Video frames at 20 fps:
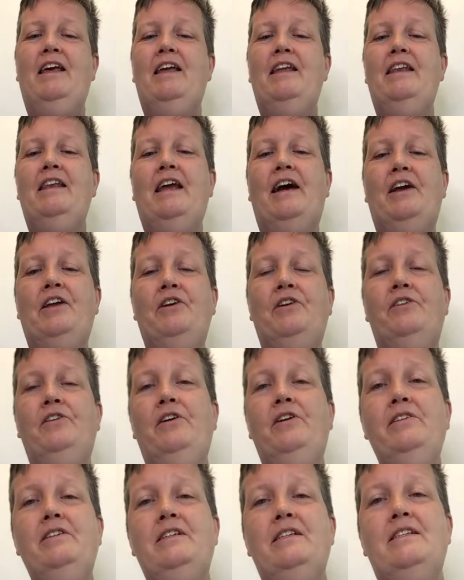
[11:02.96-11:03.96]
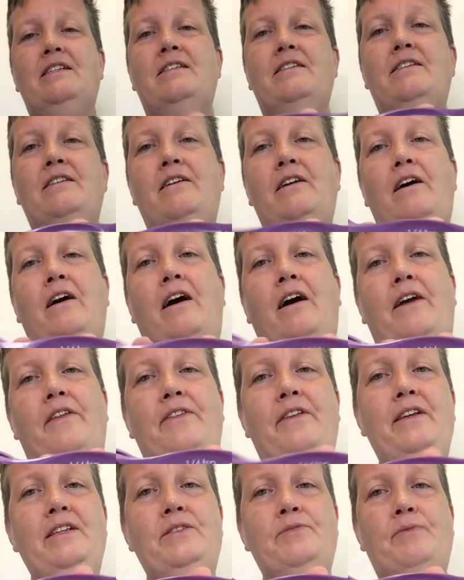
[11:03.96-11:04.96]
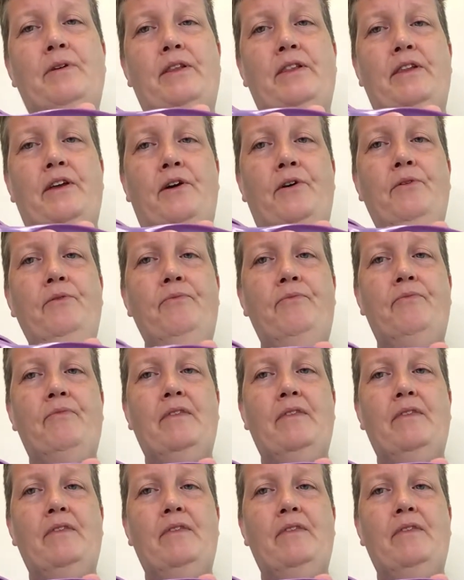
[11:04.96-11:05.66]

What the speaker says: Now you'll notice on this one though,